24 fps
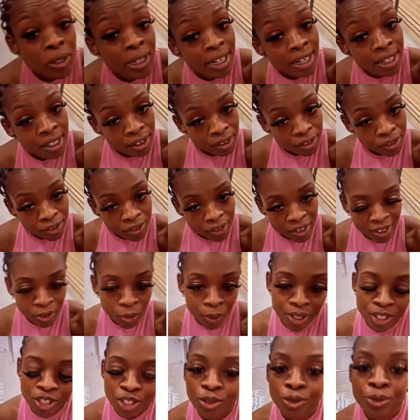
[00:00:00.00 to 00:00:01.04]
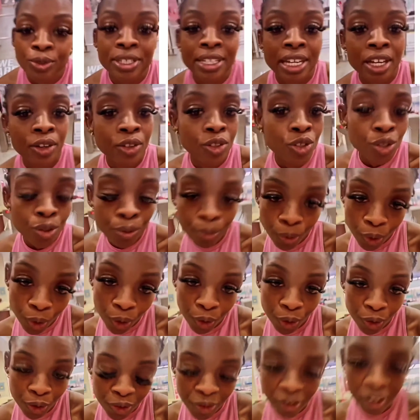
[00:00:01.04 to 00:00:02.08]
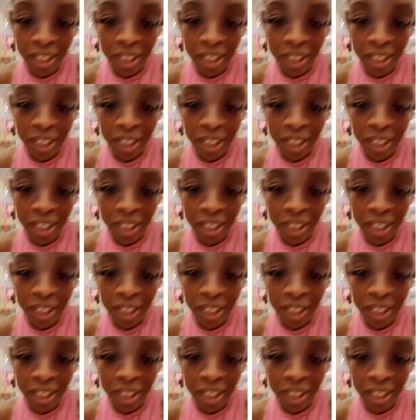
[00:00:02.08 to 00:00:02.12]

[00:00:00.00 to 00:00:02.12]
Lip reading: live, the ones who dare to move,